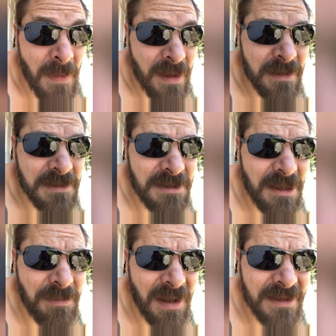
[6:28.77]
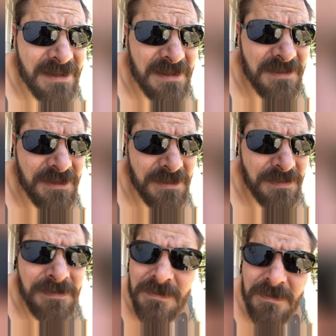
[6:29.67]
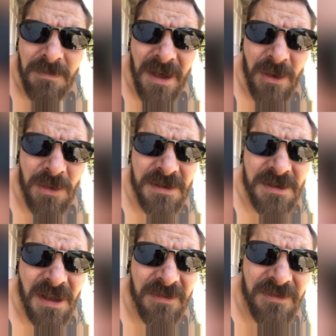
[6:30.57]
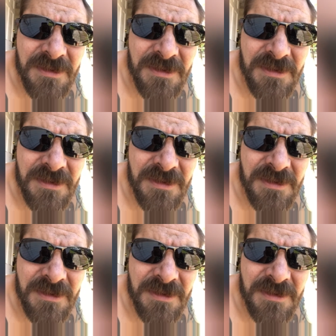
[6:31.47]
Stay positive and make cool stuff.